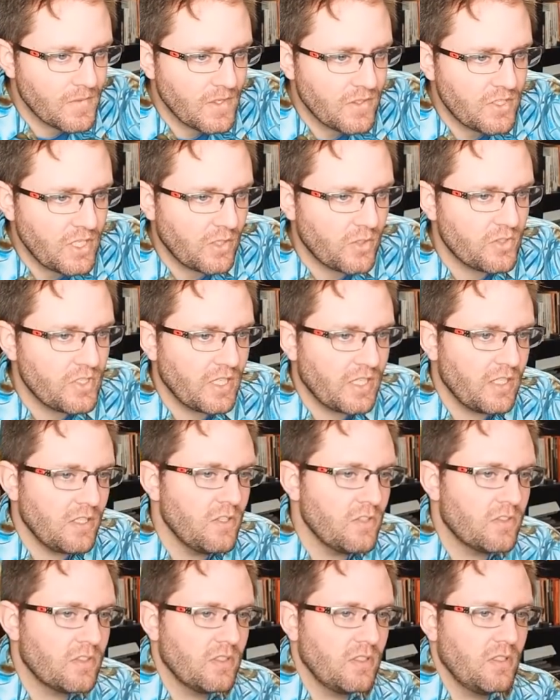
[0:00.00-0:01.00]
Takuseki
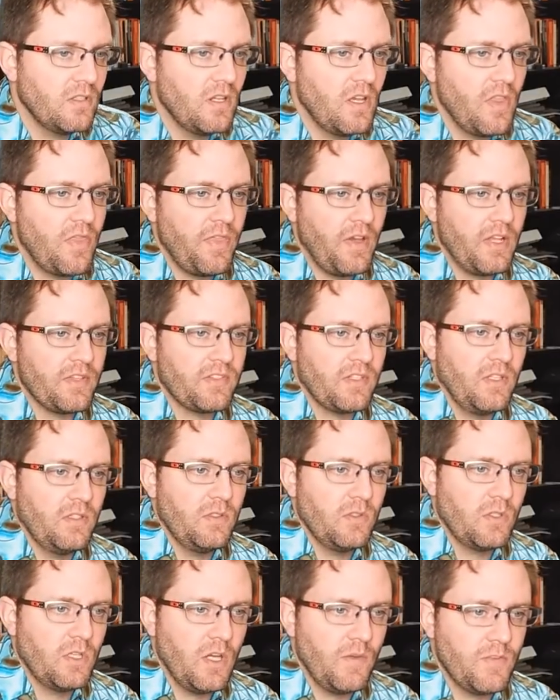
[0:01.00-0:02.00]
Houston, thoughts on
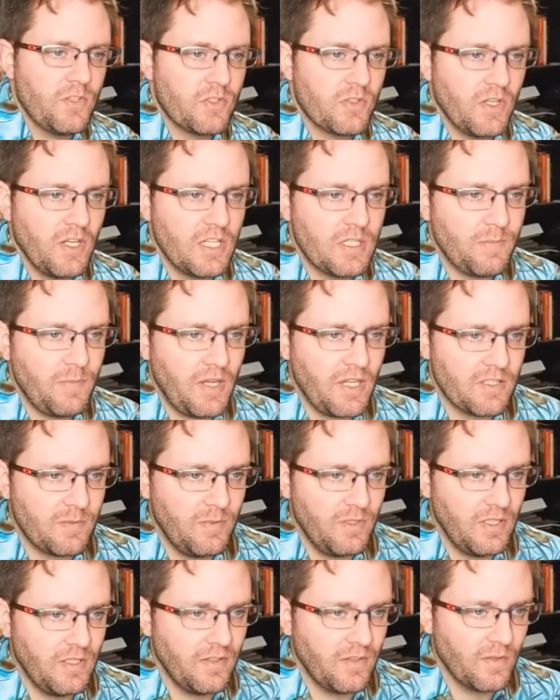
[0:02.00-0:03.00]
new COVID strains,
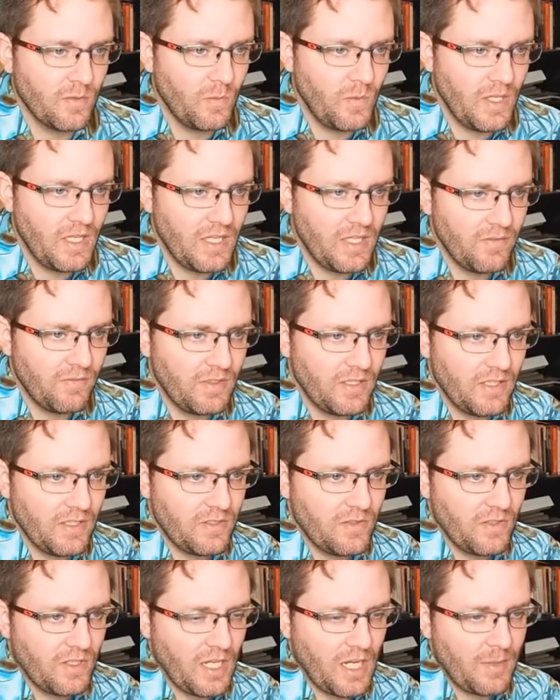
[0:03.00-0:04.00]
possibility another wave leading
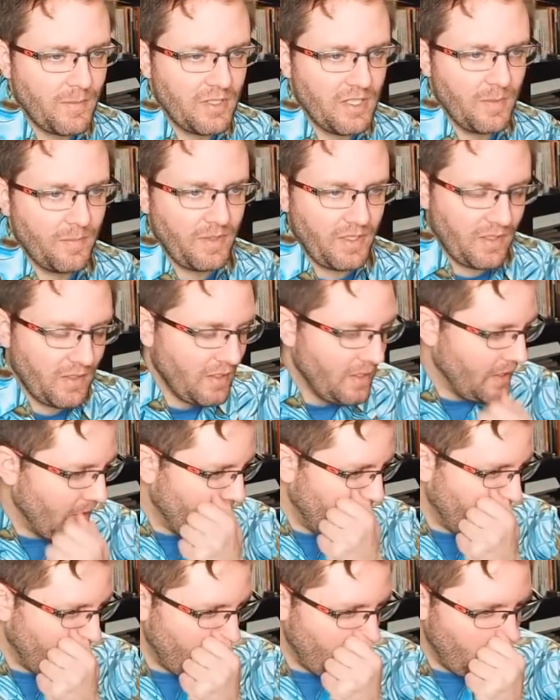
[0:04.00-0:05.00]
to economy dumping.
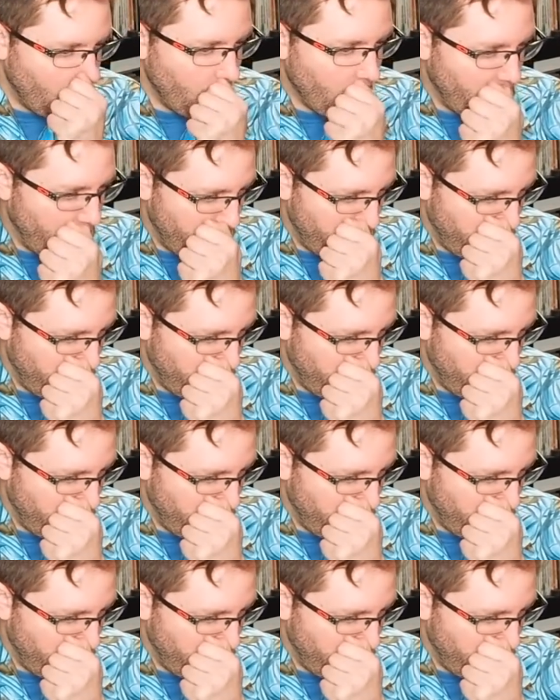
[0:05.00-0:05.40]
Um,